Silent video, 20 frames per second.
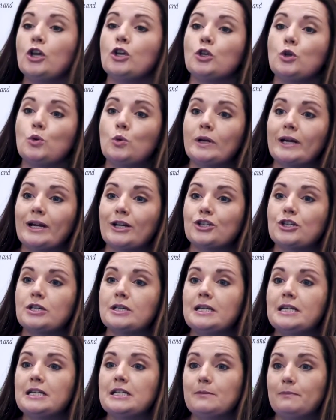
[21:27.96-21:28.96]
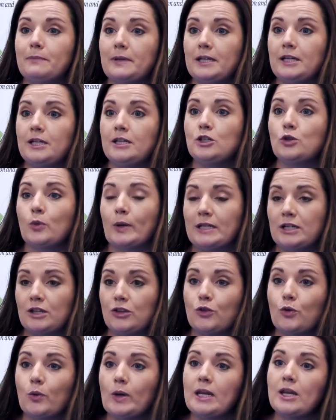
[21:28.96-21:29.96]
you would actually need to be
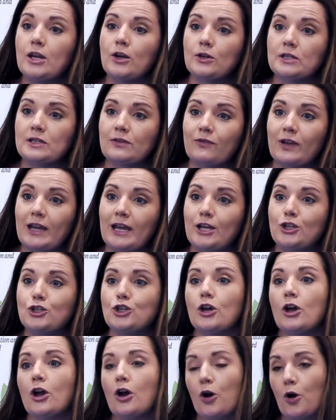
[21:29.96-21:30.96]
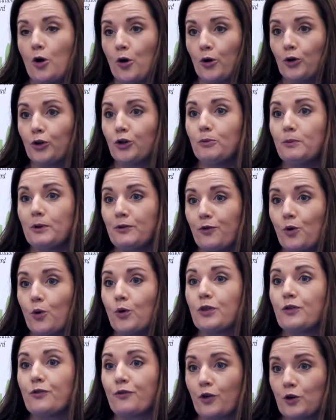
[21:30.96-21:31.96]
23 years of age on or before
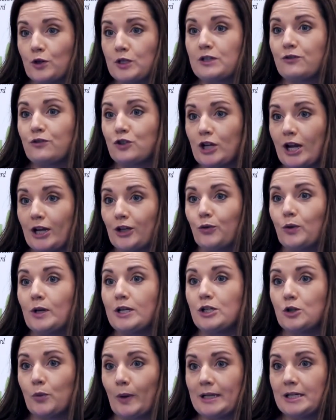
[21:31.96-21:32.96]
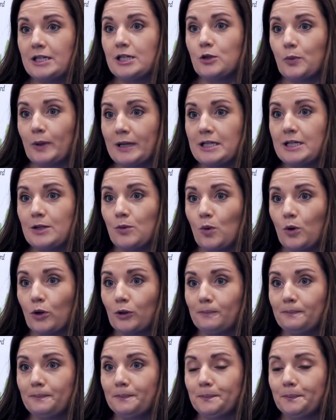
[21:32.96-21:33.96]
the 1st of January 2021.